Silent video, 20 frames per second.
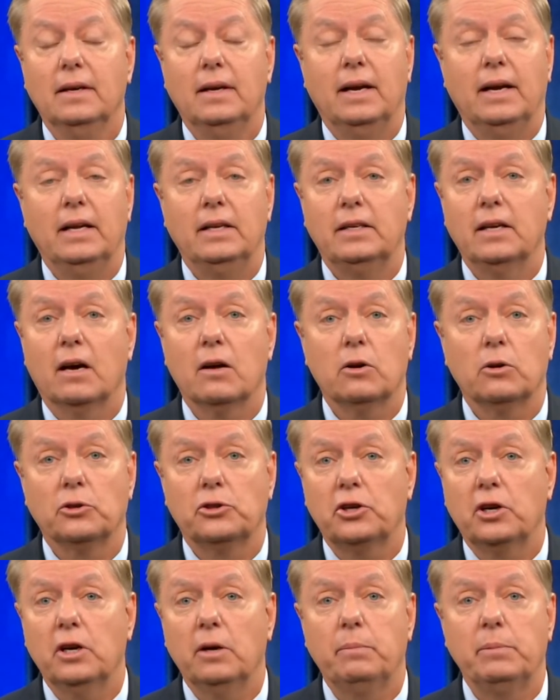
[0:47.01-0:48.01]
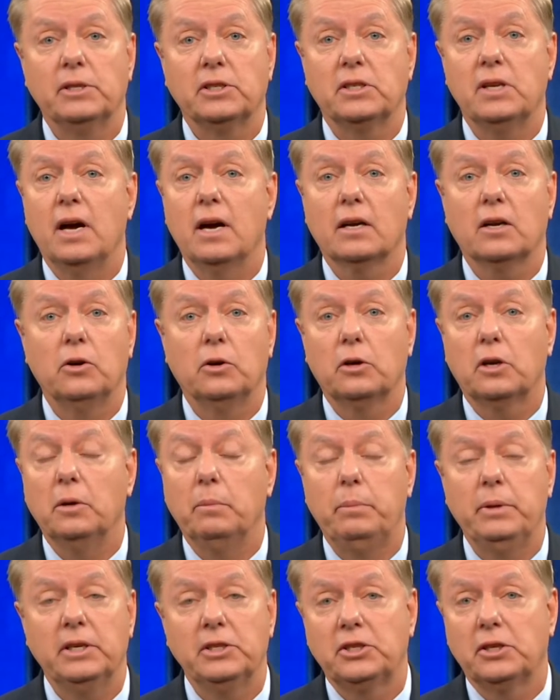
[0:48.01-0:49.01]
And Donald Trump is not going to
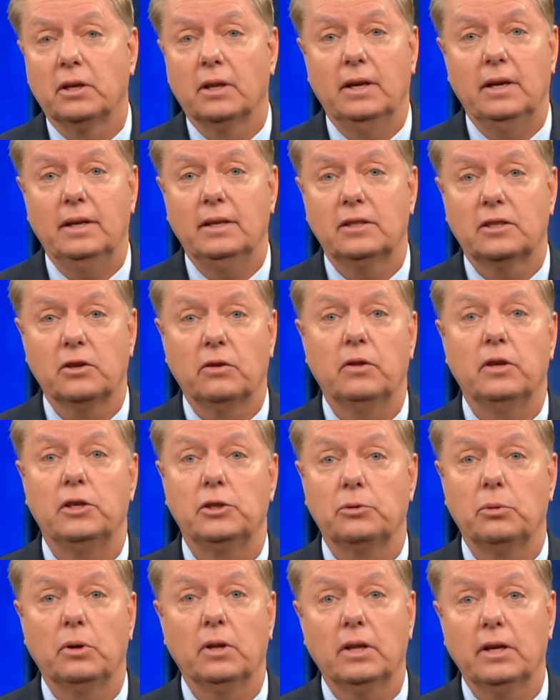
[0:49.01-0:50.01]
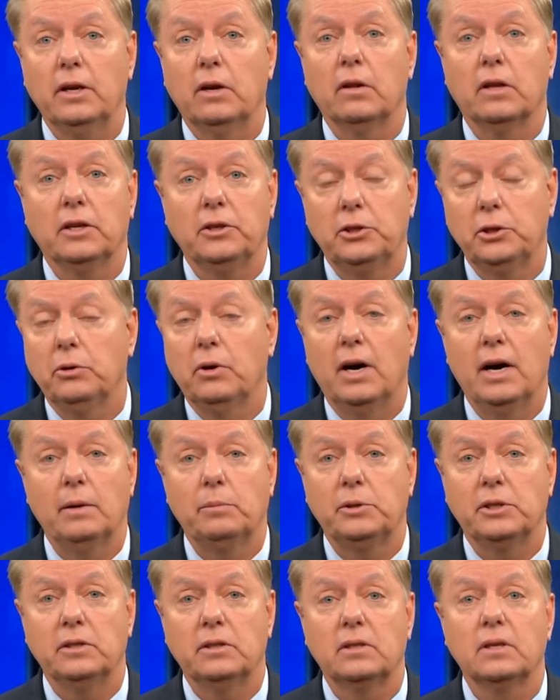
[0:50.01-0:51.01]
capitulate. So there's really only two
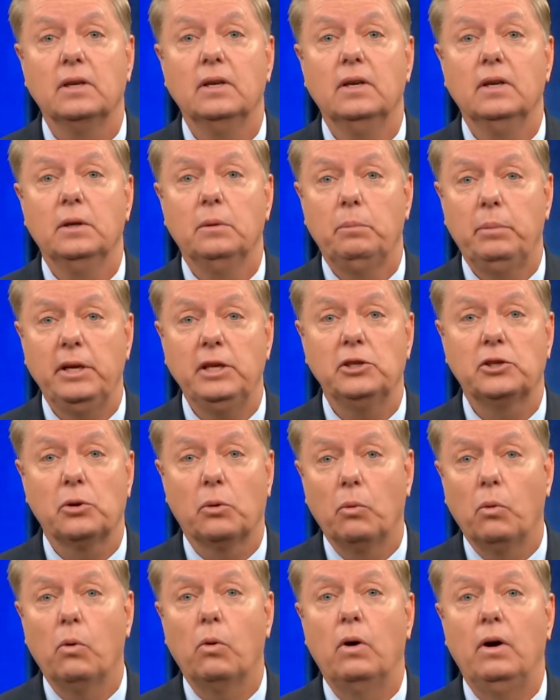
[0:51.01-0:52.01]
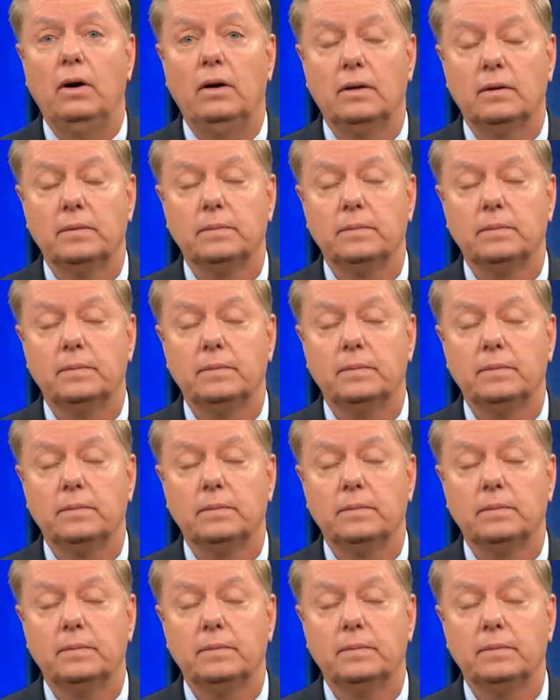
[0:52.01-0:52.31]
options peace or war.